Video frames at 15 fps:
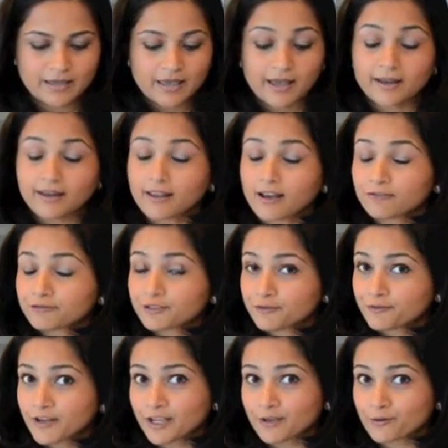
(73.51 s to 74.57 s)
I love the
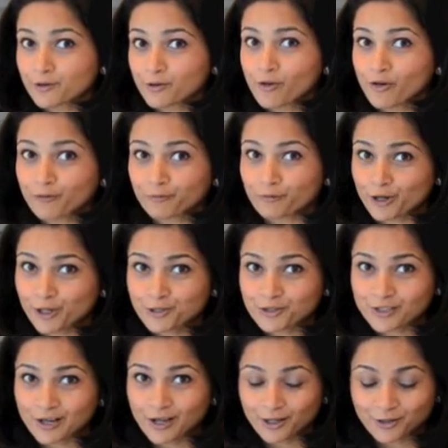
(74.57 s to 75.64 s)
flavor of fresh
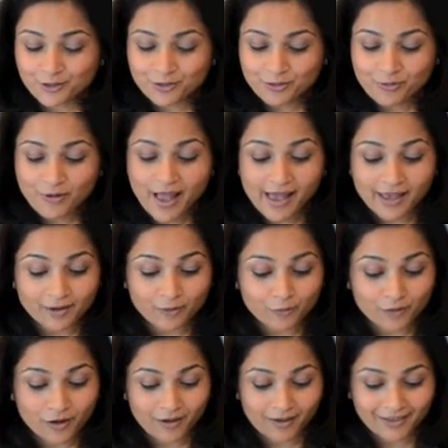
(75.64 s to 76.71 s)
cilantro and
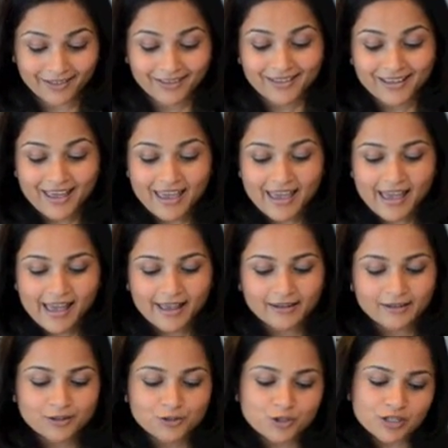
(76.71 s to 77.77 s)
of garlic,
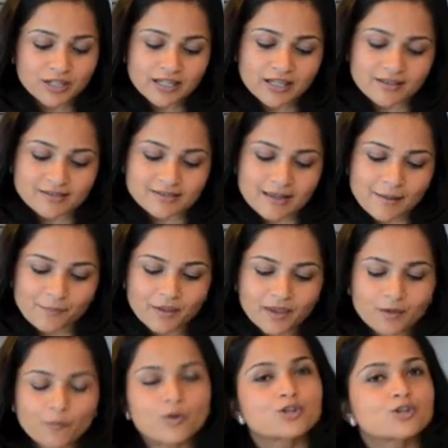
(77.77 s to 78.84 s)
and chili is
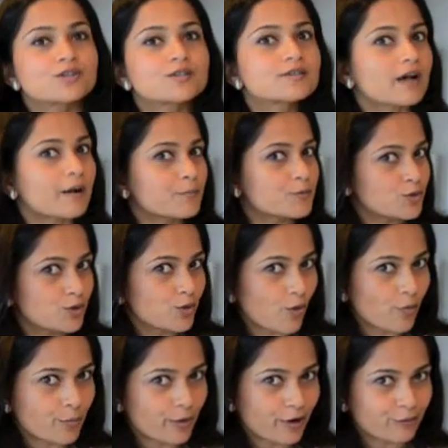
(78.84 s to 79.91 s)
something which is up to
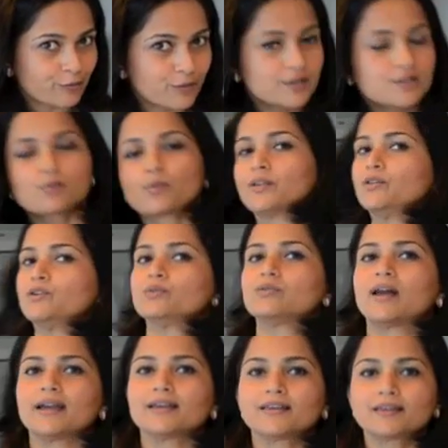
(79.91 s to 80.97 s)
your preference whether you
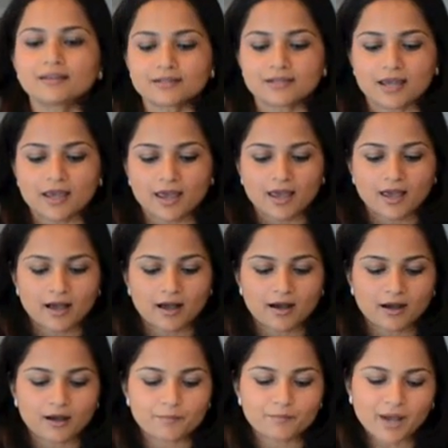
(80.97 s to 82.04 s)
like it.
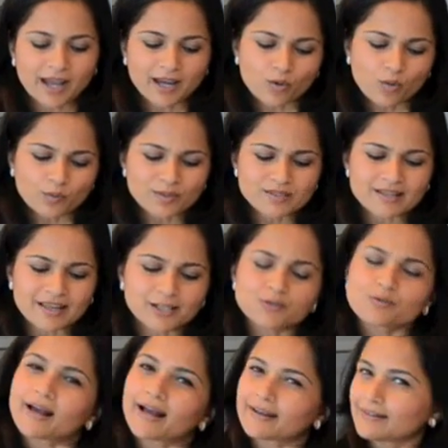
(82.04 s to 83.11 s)
I always like
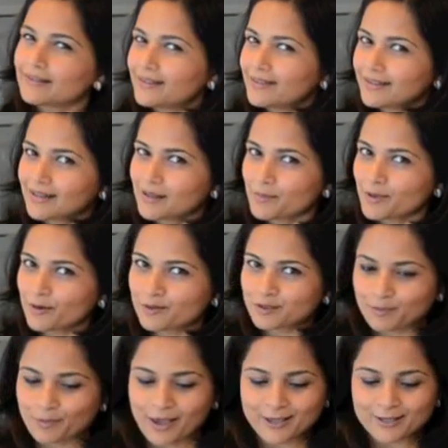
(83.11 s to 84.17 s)
to add a little bit of
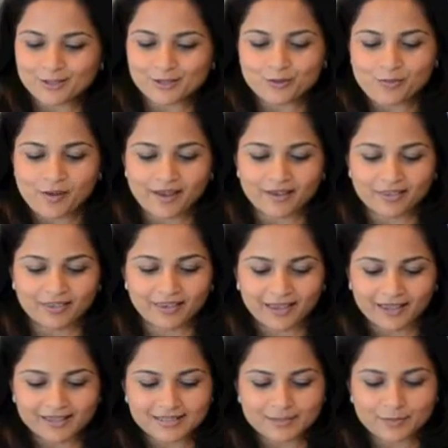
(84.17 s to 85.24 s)
spice to my
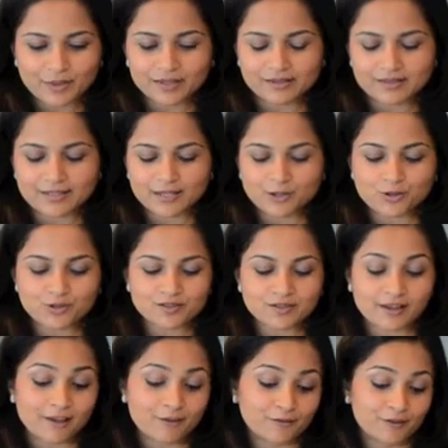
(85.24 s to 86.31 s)
things because it
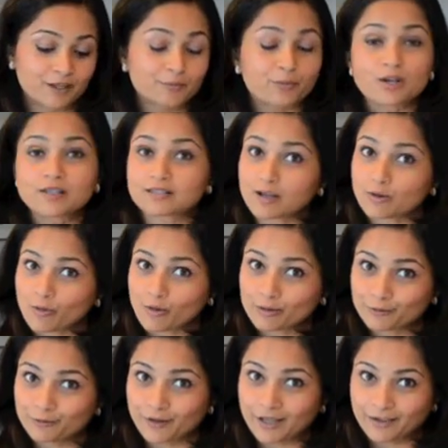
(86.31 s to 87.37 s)
just, I feel, brings out all
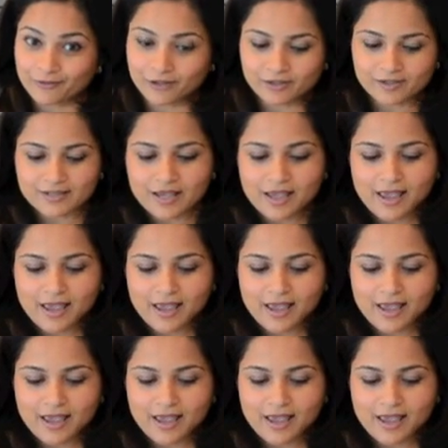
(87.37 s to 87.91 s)
the flavors